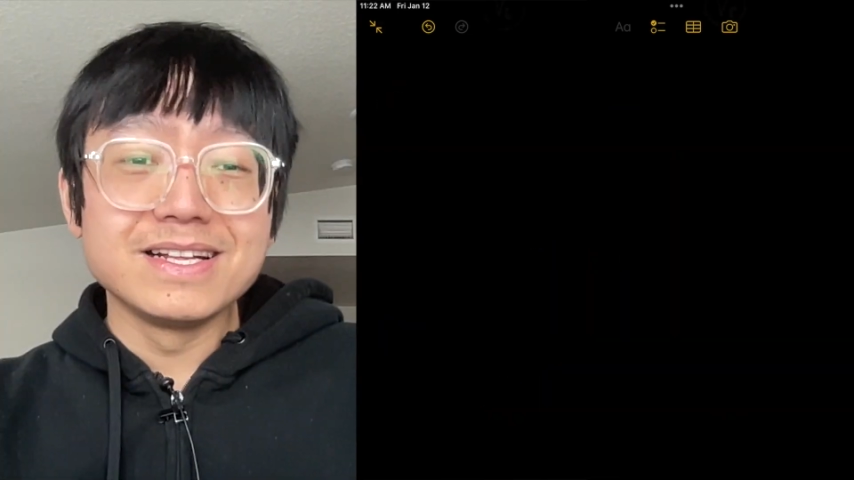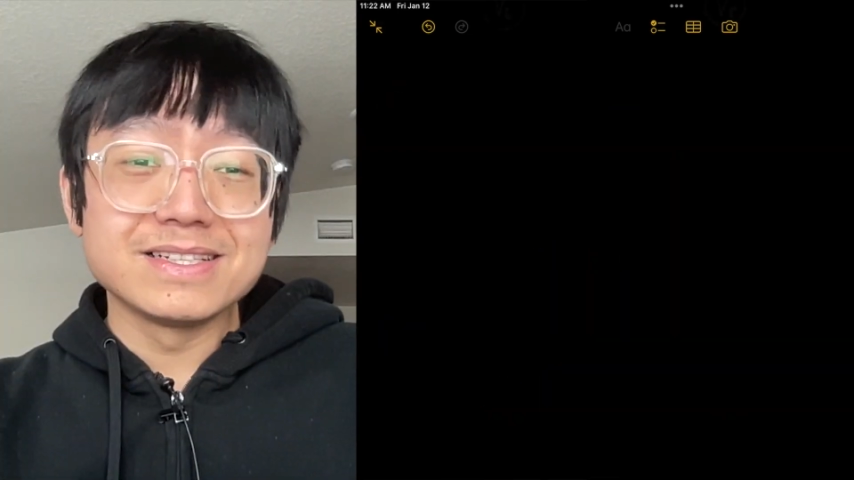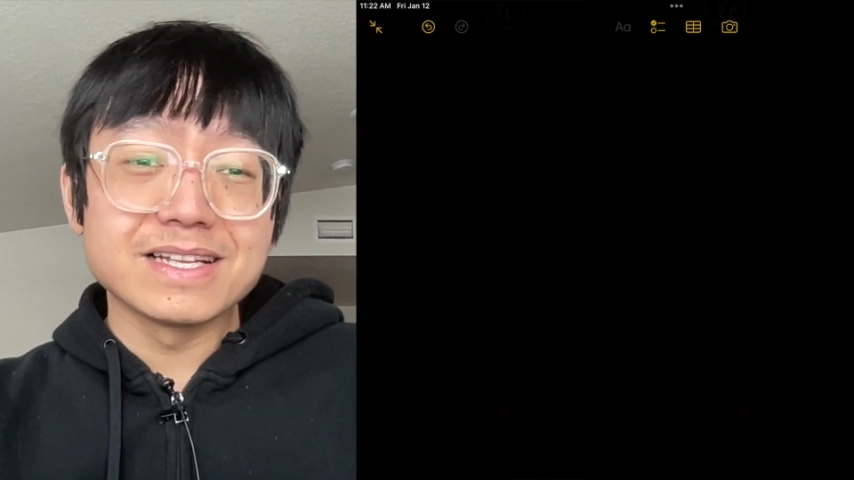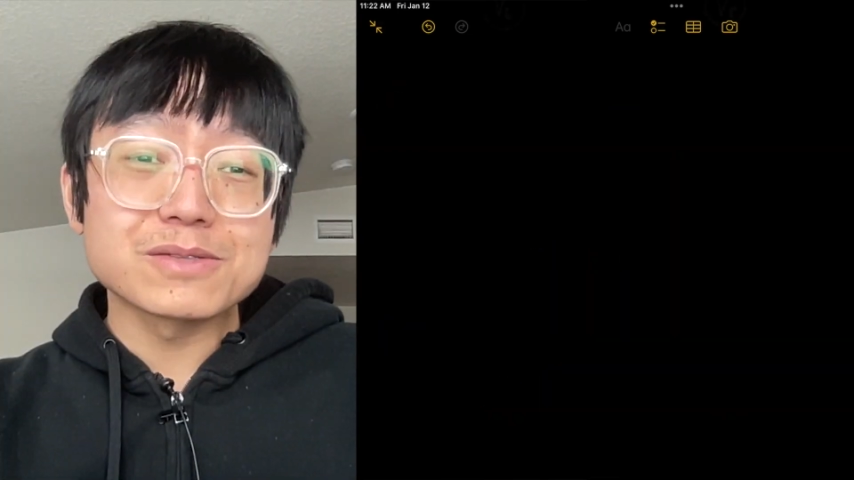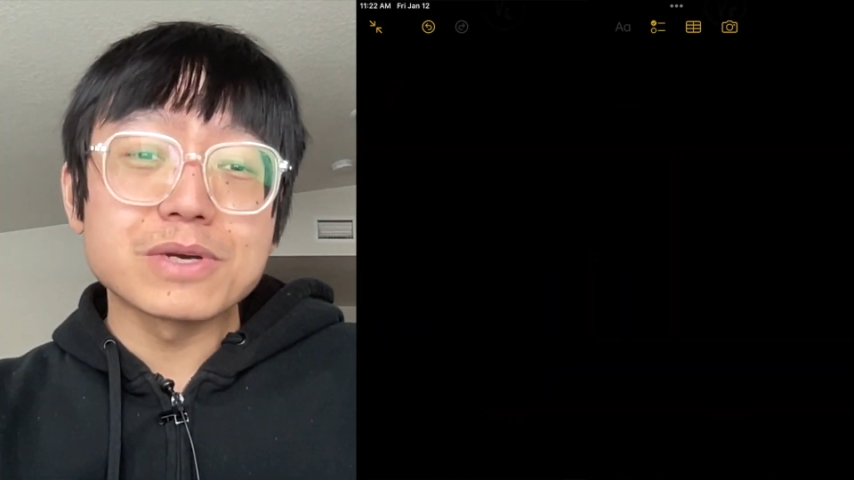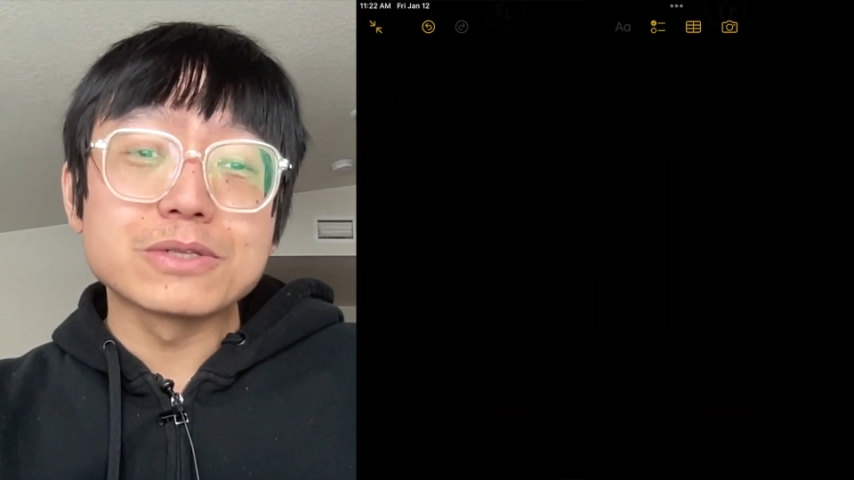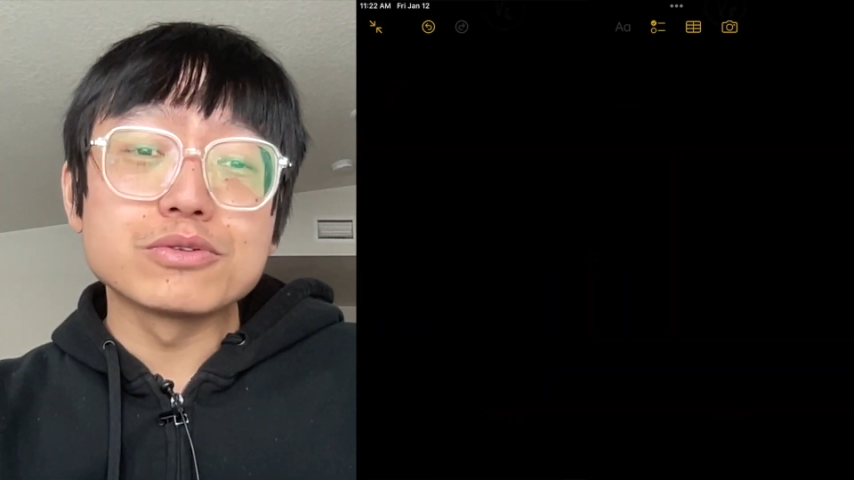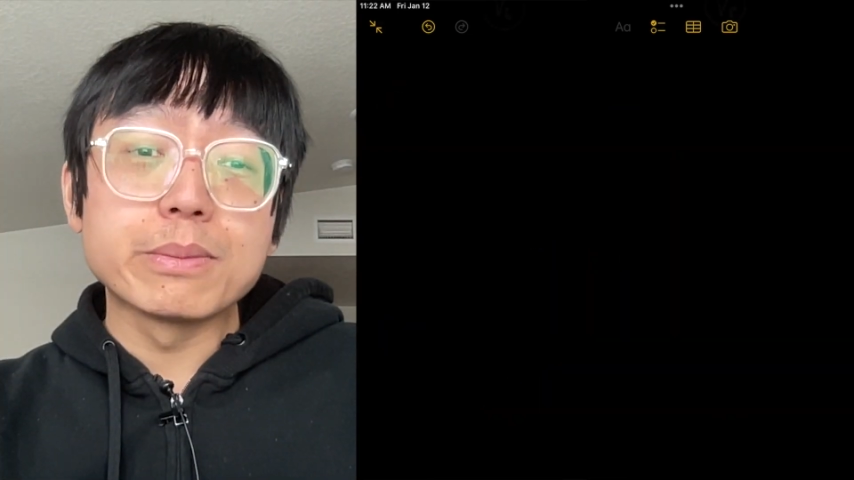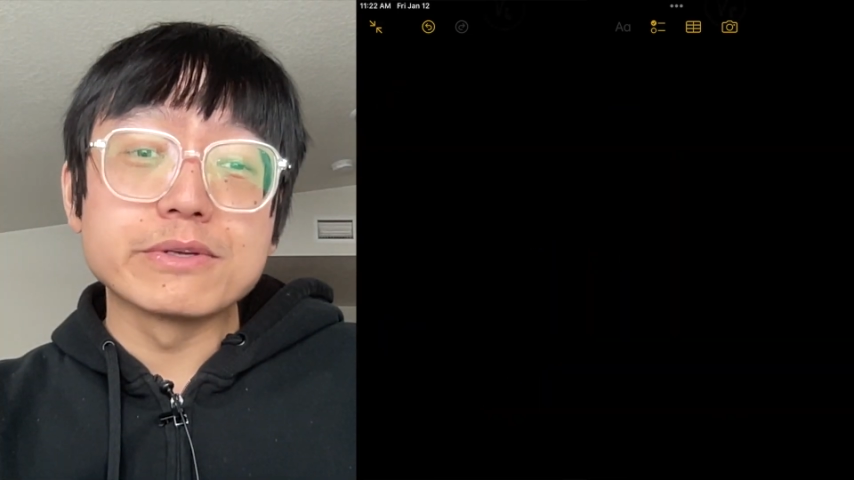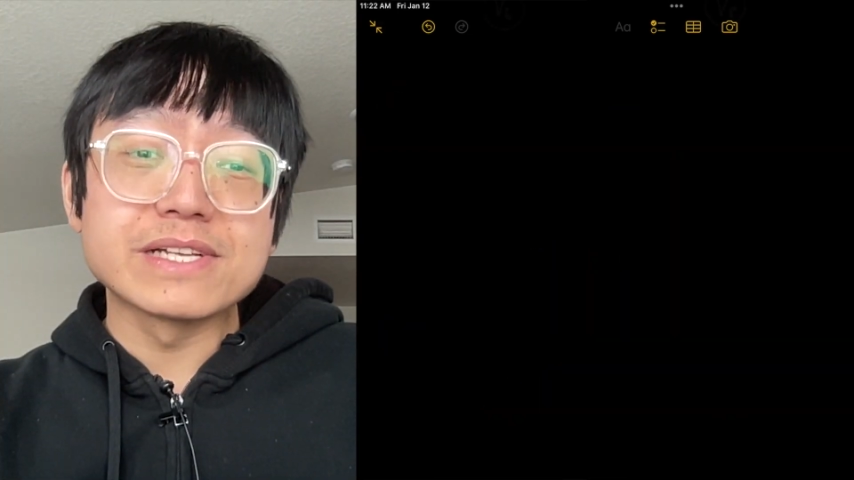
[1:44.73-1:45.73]
Let's try to
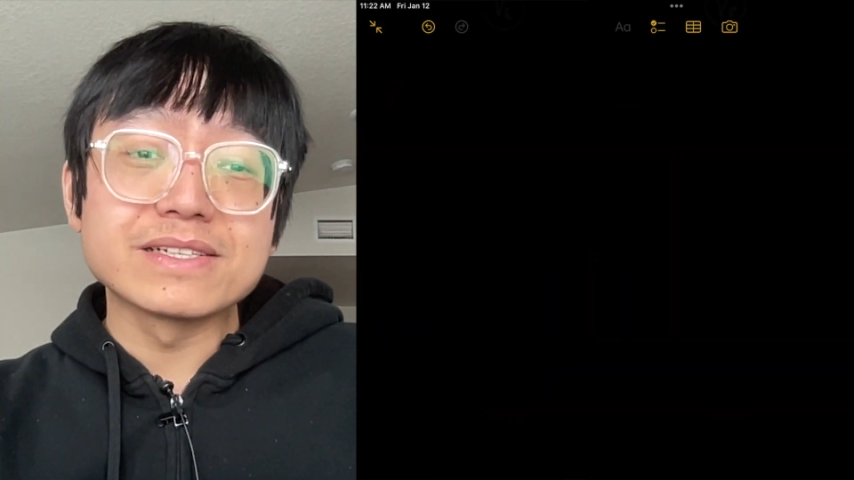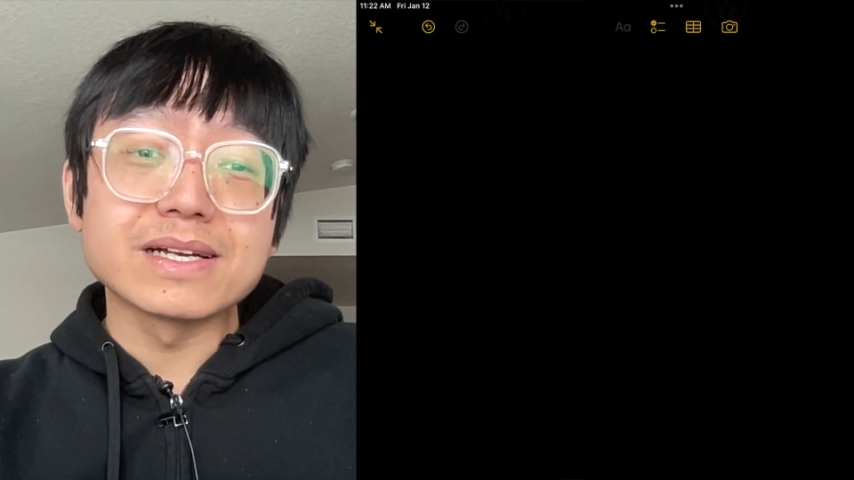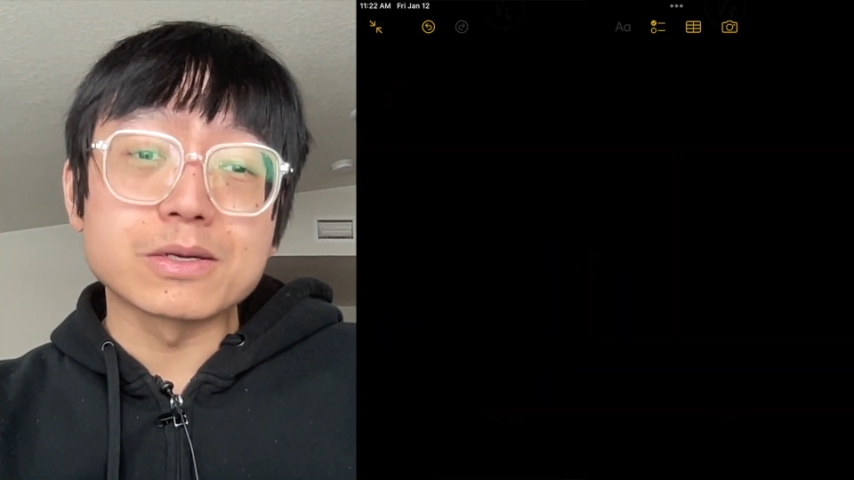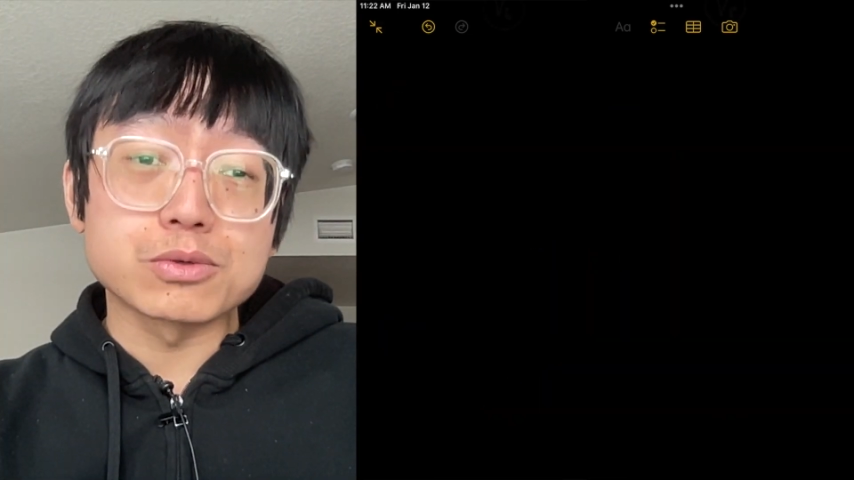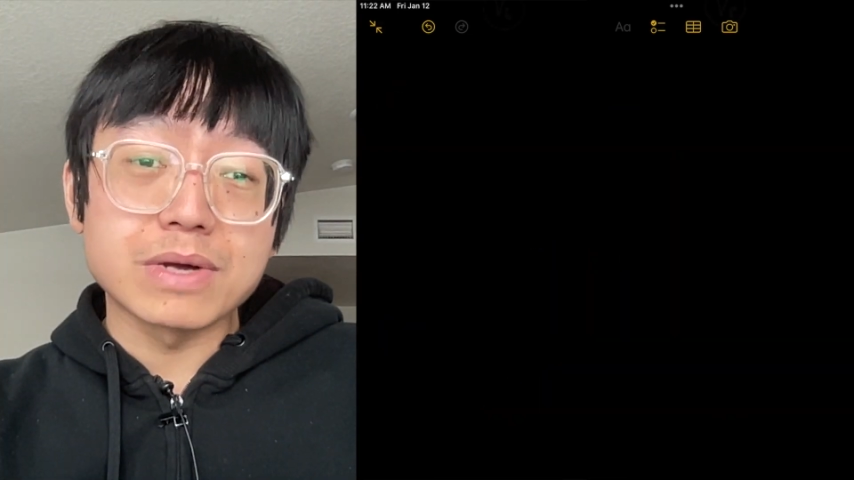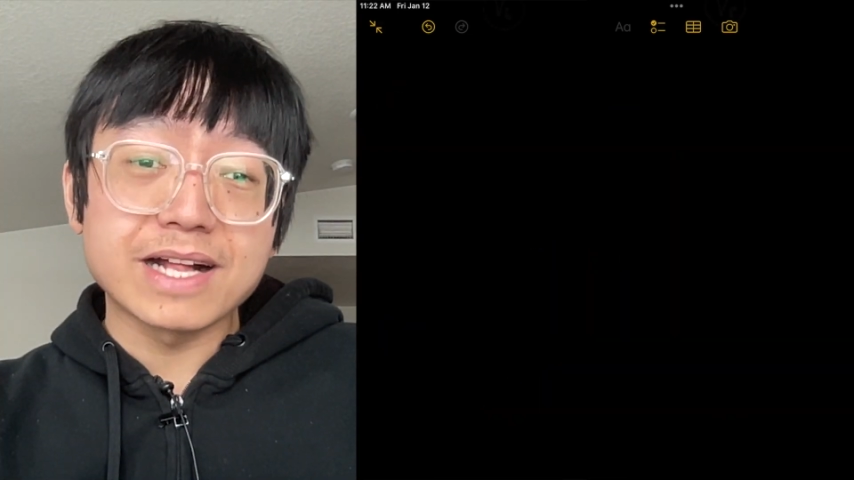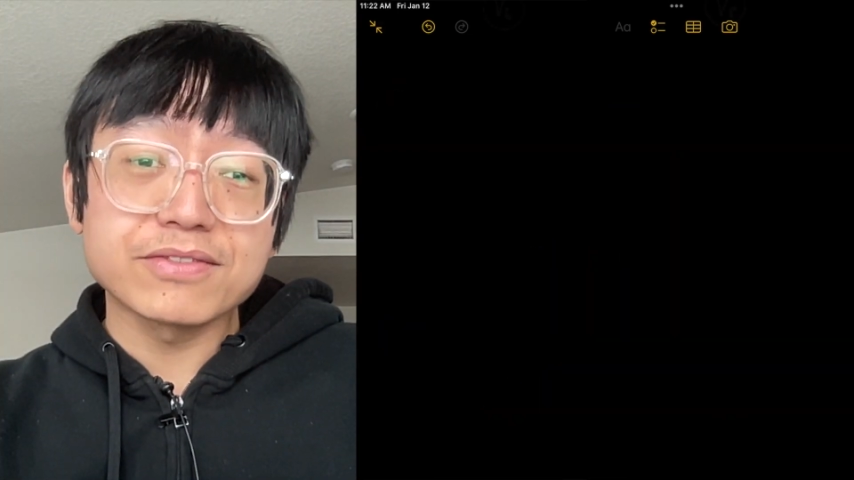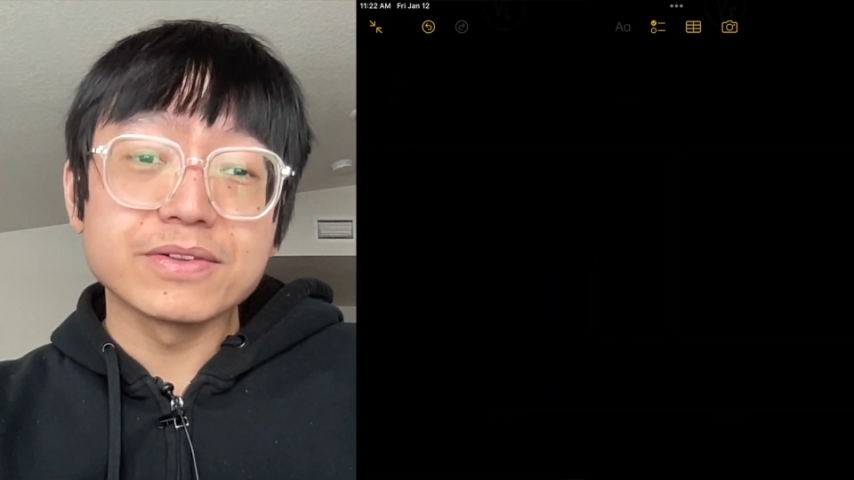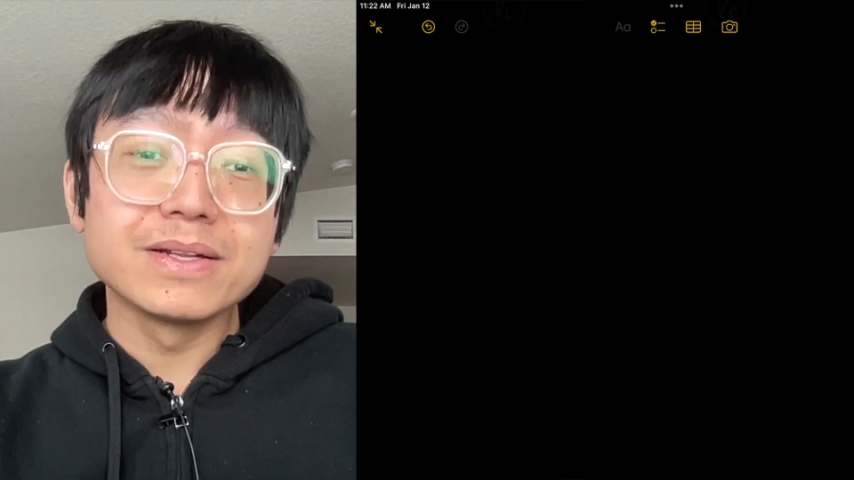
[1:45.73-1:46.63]
represent a graph